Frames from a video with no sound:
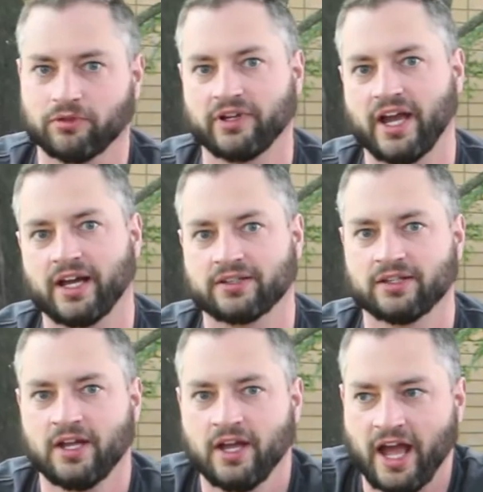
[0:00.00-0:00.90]
to react
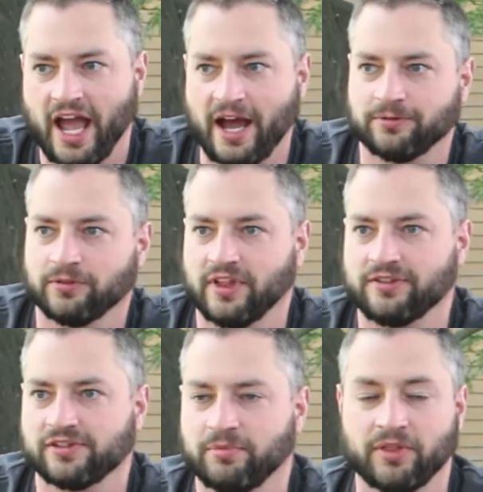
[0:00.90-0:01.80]
after
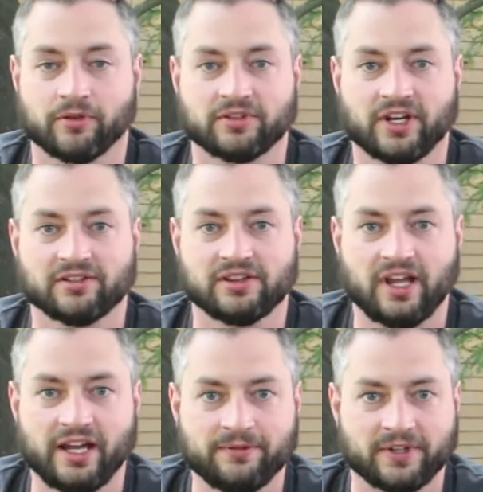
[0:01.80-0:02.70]
they've spent their entire
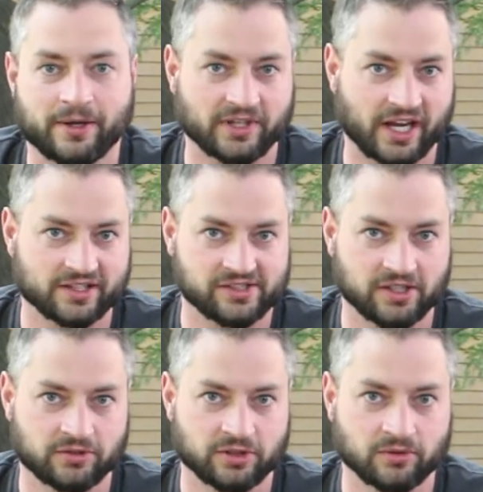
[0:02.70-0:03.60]
lifetime in high
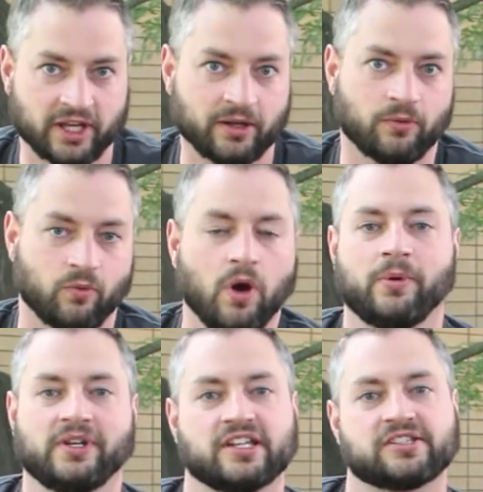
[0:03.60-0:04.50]
CO2, like what
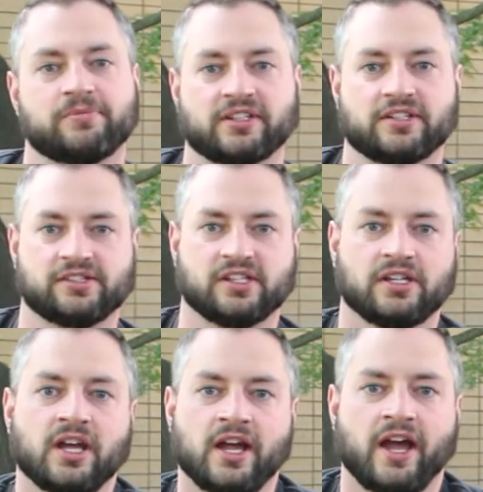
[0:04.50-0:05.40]
we'd expect to
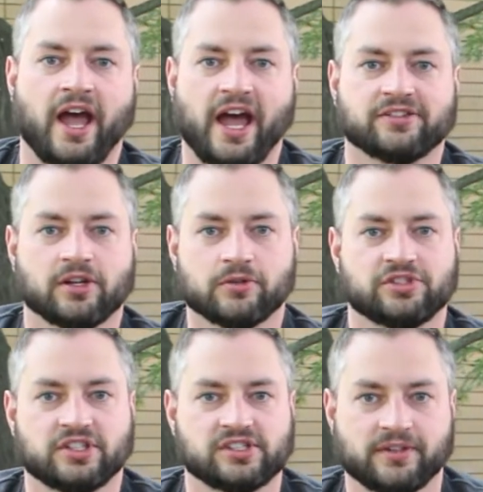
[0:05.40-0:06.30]
see as
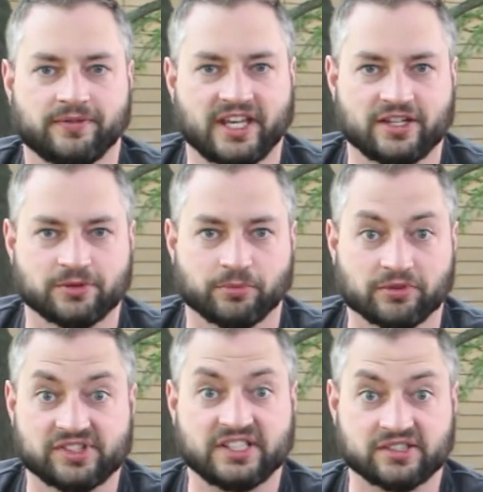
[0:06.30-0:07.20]
ocean acidification
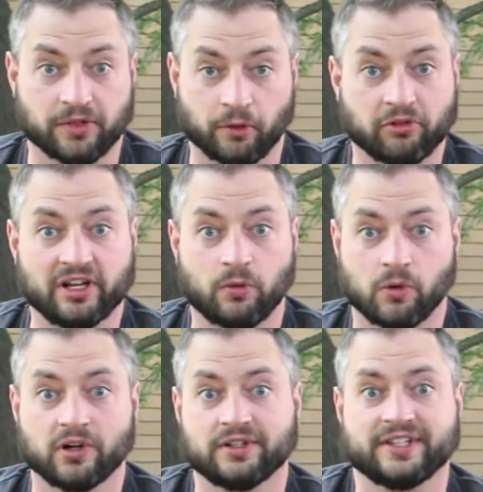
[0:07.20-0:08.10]
proceeds in the real
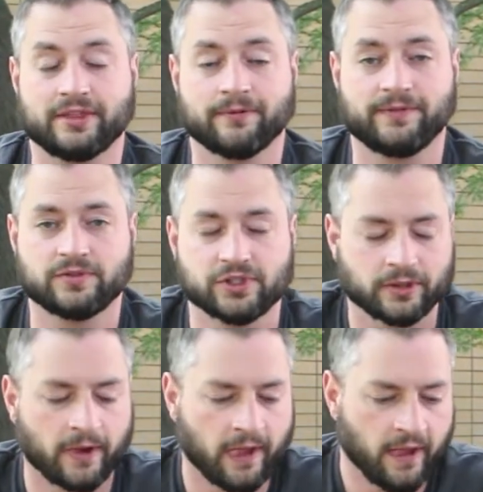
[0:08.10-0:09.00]
world in the future.